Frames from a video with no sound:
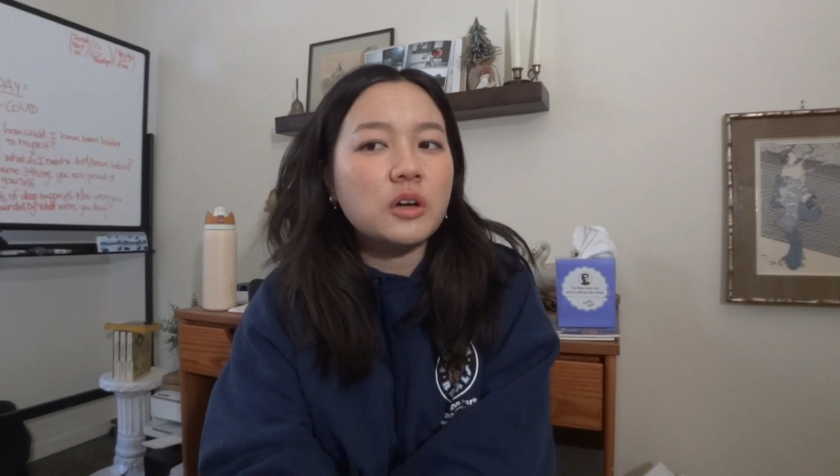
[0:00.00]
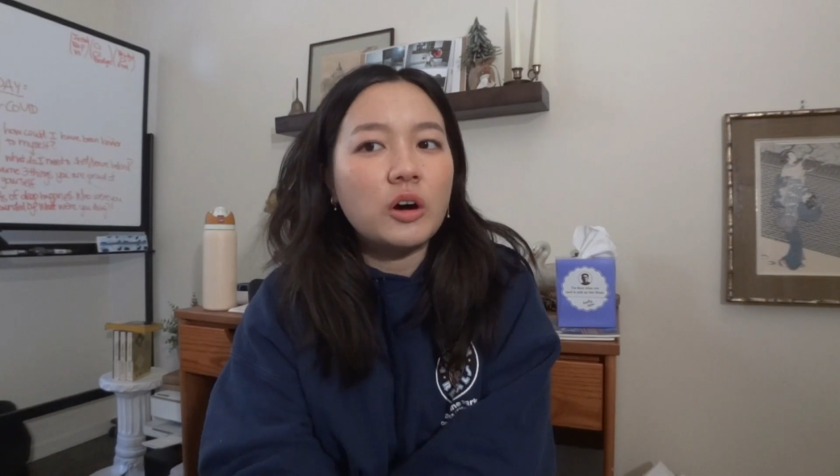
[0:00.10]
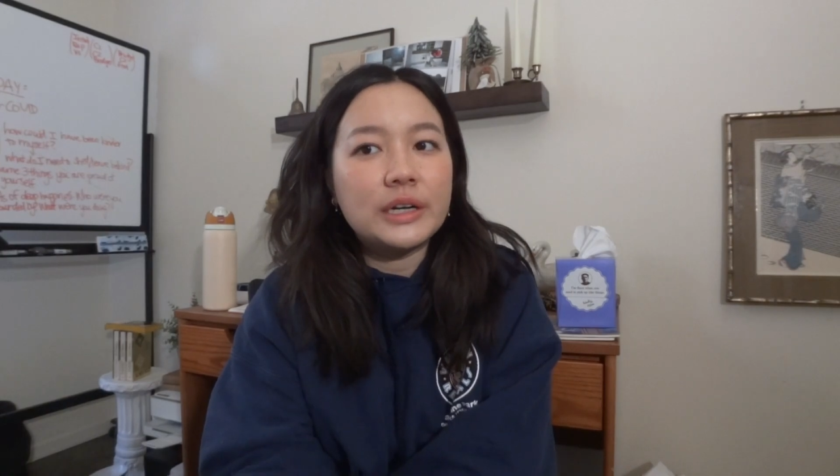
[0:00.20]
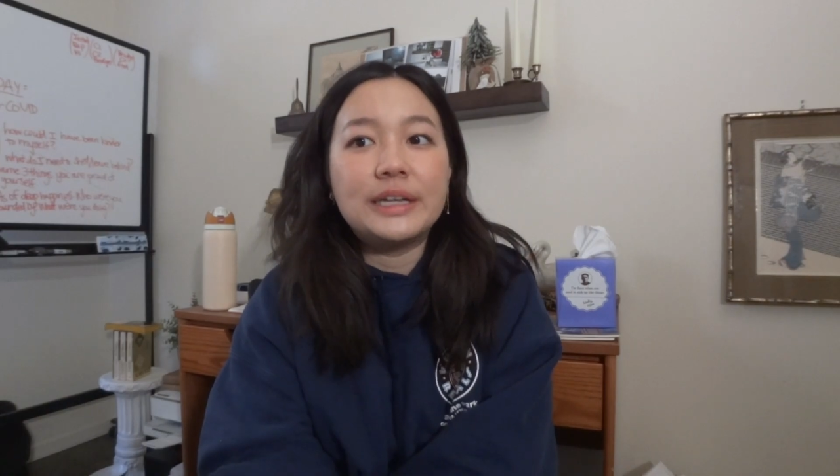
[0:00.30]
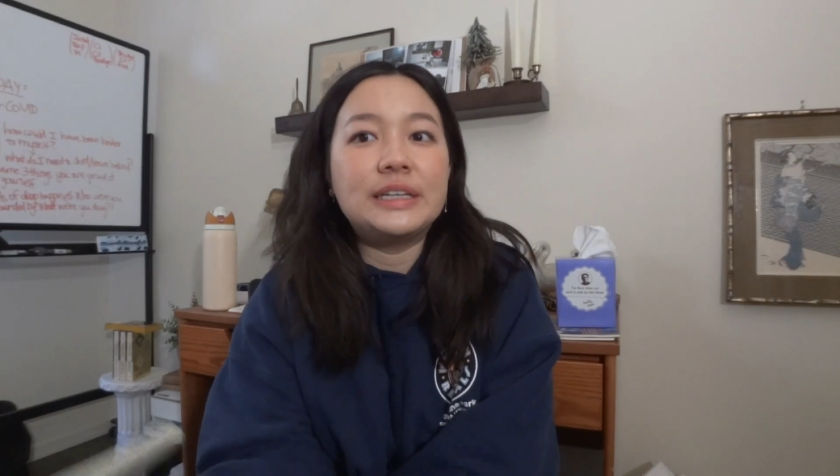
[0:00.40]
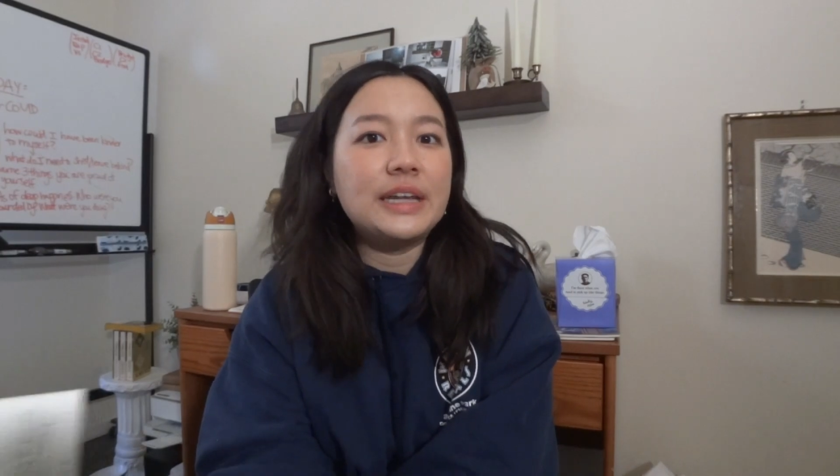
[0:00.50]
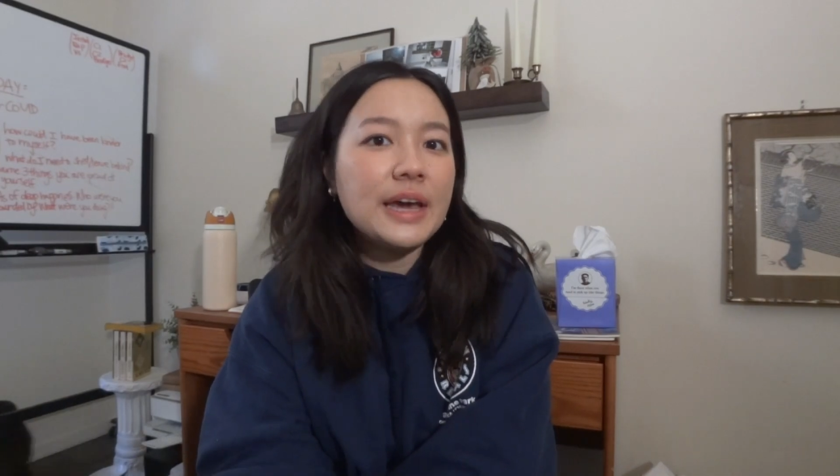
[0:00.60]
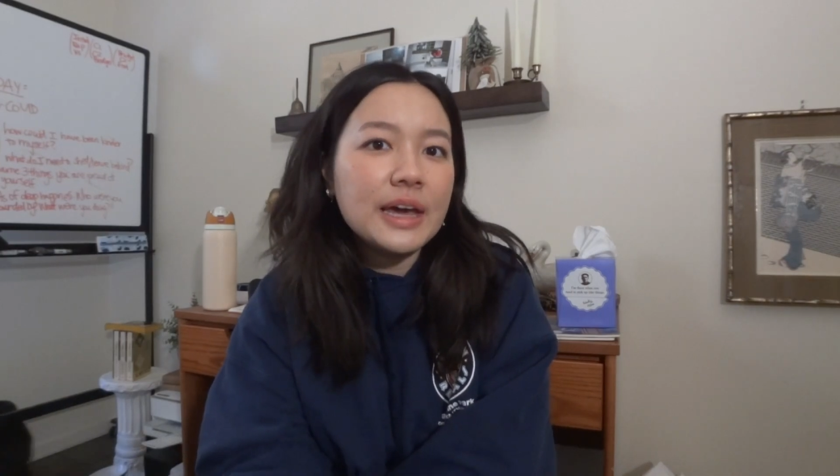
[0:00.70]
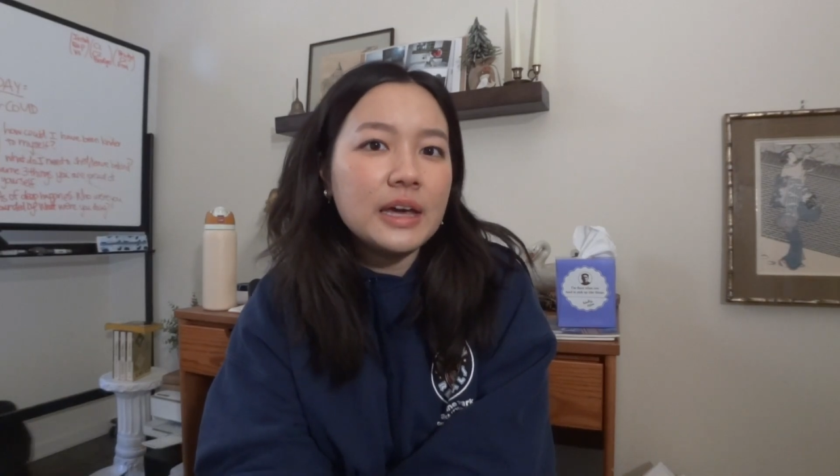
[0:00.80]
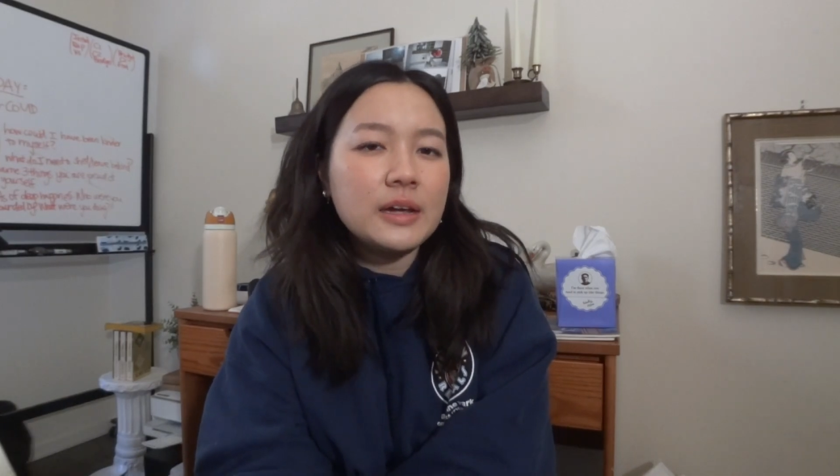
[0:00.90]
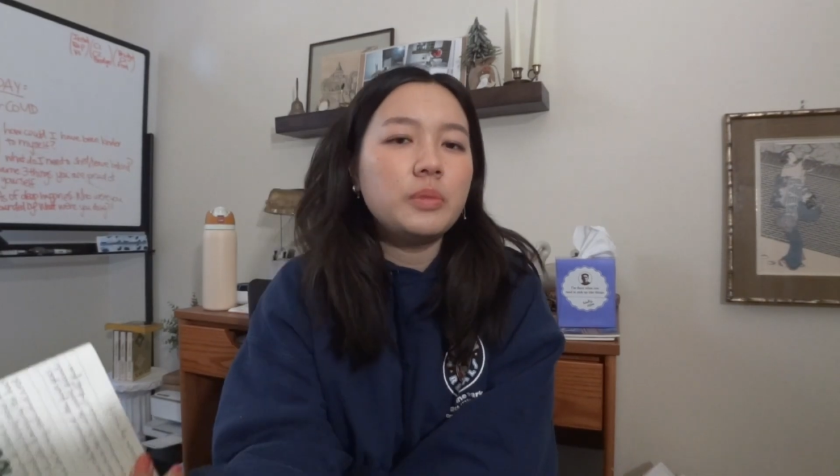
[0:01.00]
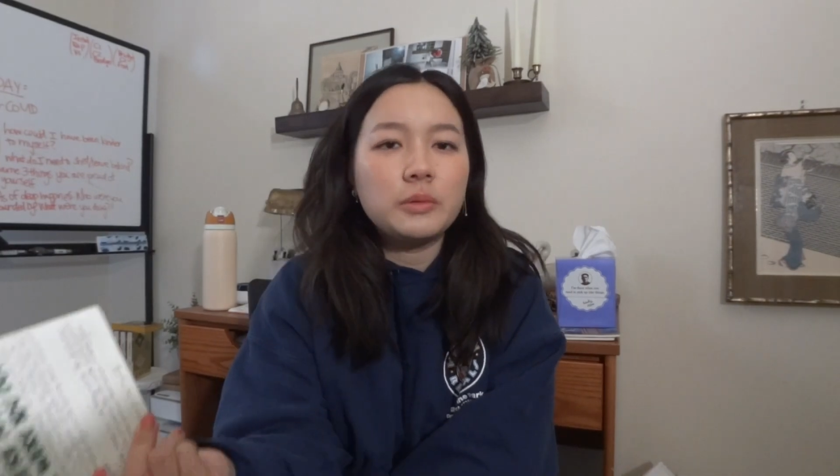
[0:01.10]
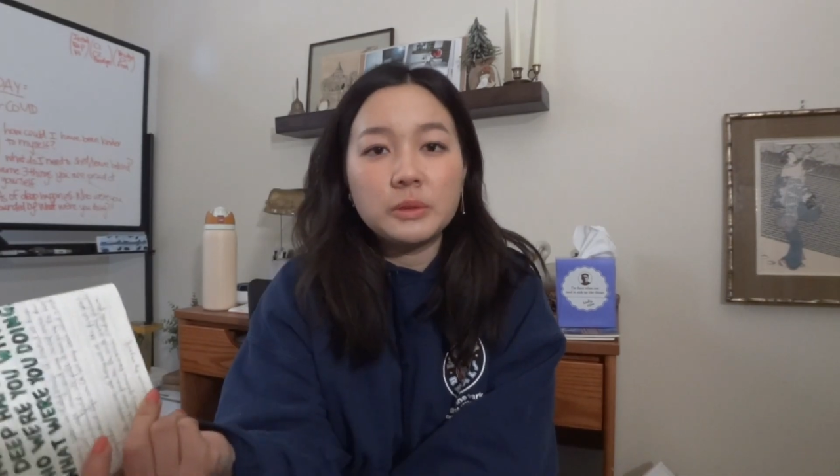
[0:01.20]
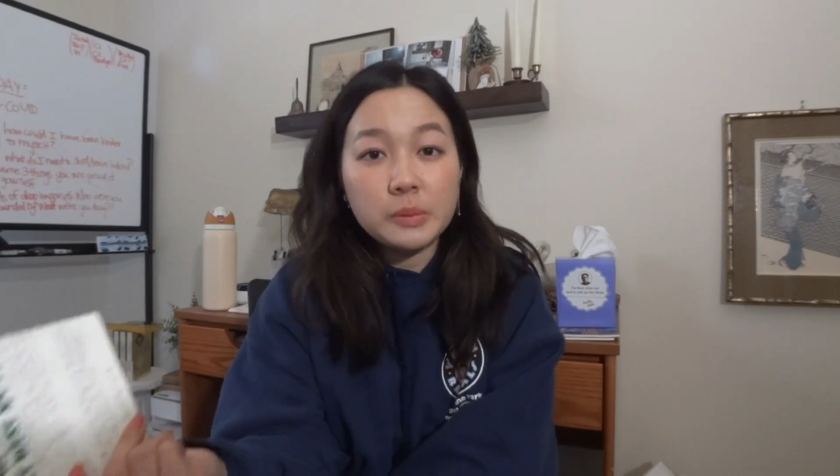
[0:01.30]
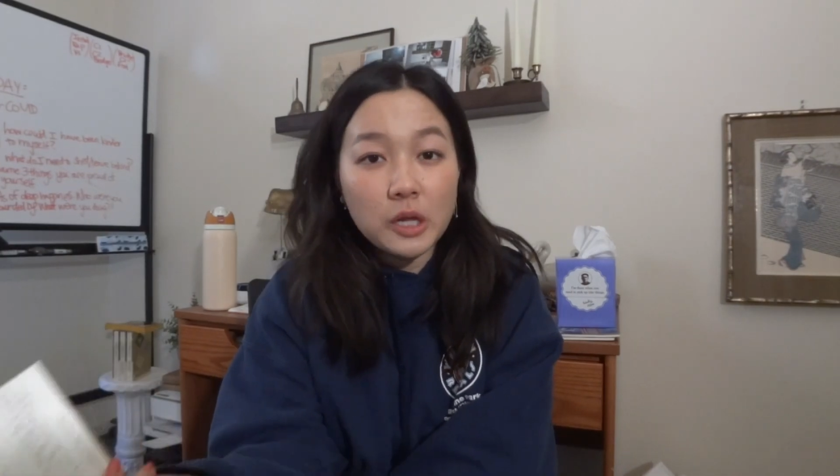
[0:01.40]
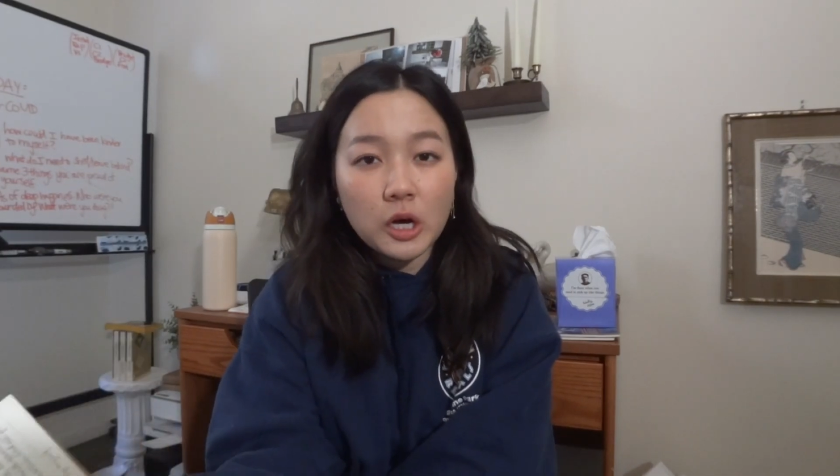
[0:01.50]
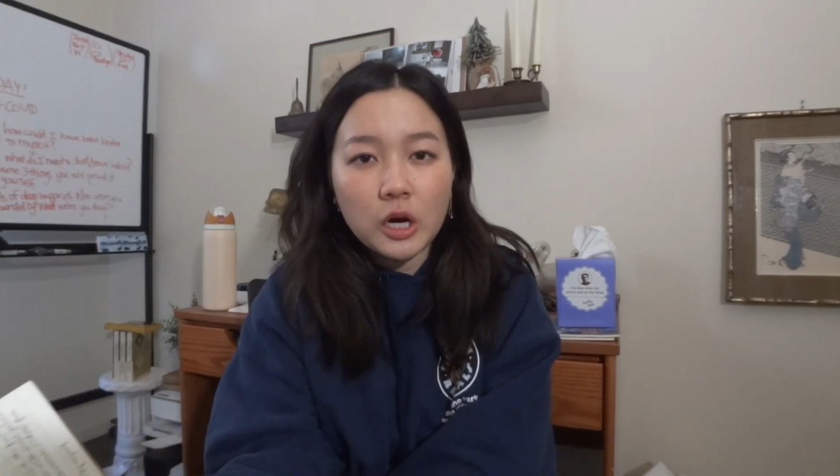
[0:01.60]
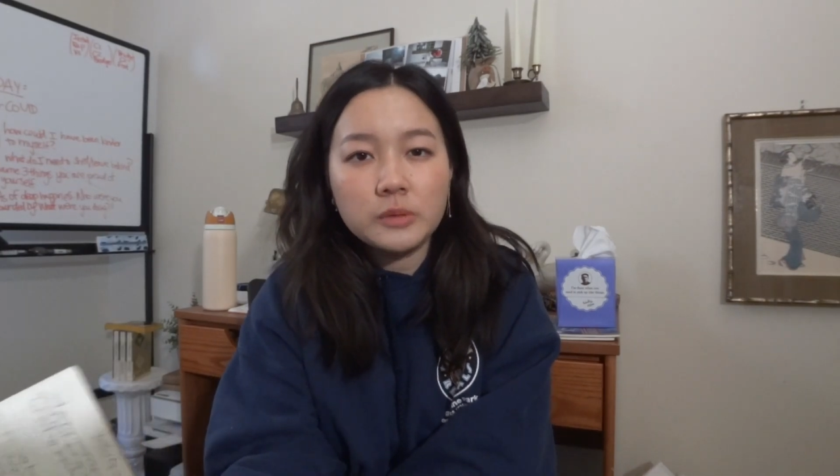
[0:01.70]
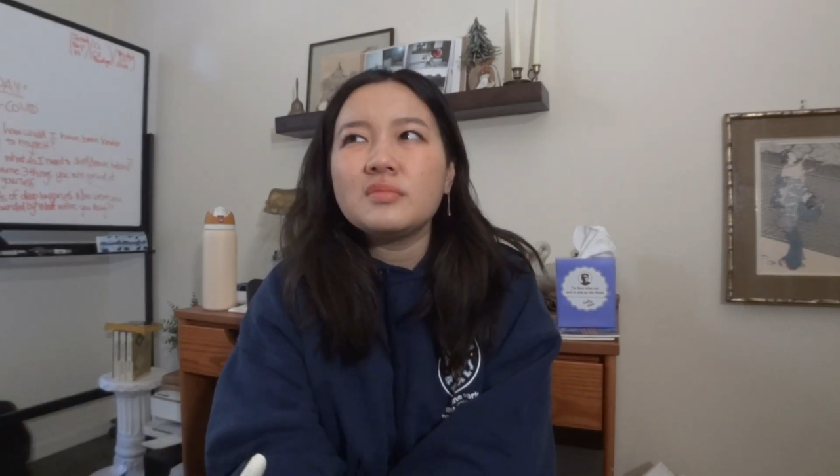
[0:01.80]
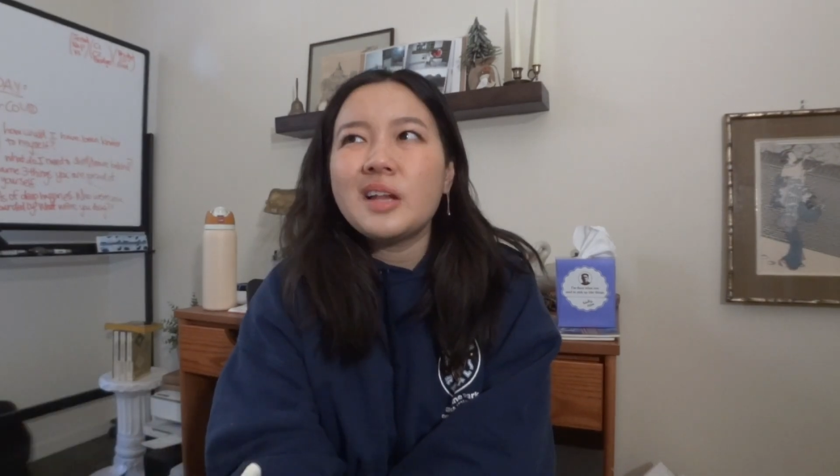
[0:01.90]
on any day? Blah, blah, blah.